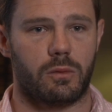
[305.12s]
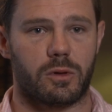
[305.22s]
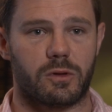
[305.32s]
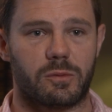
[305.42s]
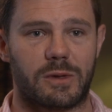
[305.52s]

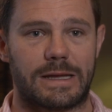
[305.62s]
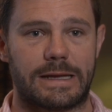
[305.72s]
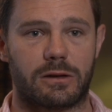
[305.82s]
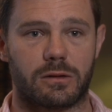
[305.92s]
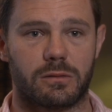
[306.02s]
Whether it's to be
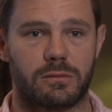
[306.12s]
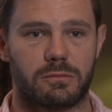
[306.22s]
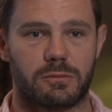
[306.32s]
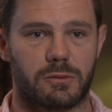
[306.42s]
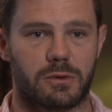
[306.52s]
lean on,
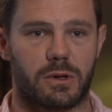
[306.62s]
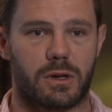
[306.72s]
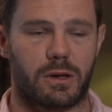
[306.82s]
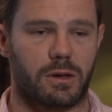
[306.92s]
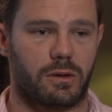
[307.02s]

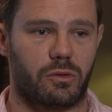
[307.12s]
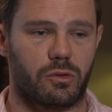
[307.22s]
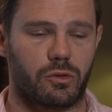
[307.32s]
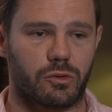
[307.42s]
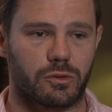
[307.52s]

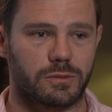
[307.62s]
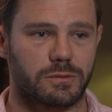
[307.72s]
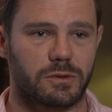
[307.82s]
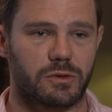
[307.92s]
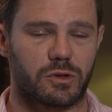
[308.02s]
or
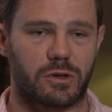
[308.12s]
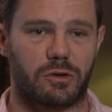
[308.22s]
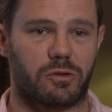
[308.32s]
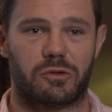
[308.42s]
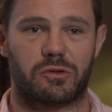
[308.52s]

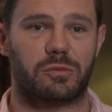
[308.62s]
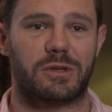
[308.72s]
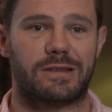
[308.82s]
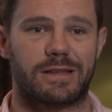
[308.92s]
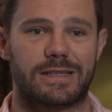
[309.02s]

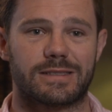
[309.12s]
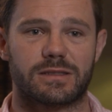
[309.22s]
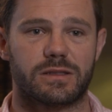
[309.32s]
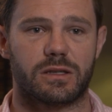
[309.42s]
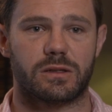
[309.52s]
somebody to listen
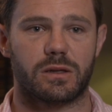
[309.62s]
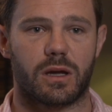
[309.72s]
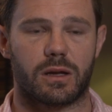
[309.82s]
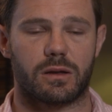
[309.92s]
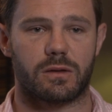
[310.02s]
to you
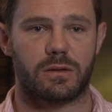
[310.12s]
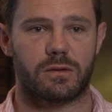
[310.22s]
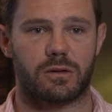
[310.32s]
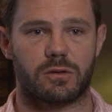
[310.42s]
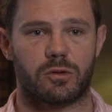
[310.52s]
and
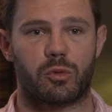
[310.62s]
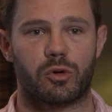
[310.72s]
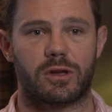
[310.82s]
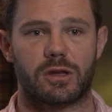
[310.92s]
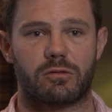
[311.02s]
to
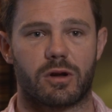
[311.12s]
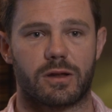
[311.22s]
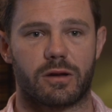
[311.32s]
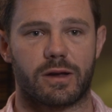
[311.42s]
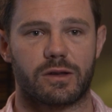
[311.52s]
point you in the right
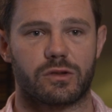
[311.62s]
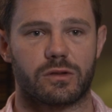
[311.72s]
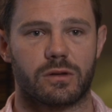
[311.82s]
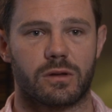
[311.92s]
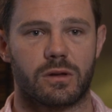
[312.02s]
direction,